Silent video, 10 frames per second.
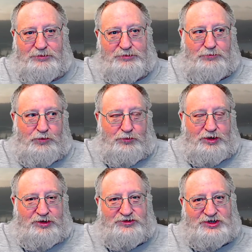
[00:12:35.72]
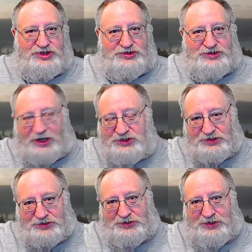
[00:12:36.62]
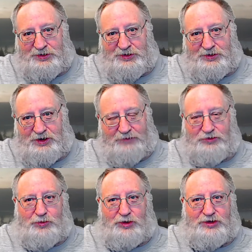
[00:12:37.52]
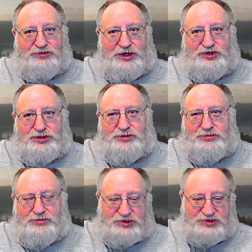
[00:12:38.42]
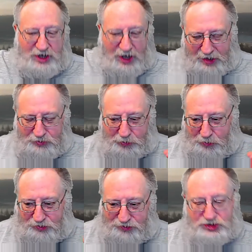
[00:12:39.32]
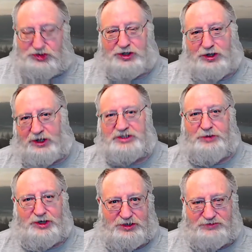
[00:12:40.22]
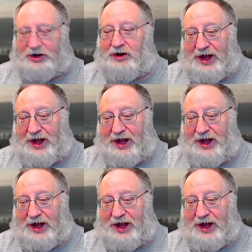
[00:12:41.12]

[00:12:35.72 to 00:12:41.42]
What organization doesn't? Every organization that's a conduit organization that collects money and gives it up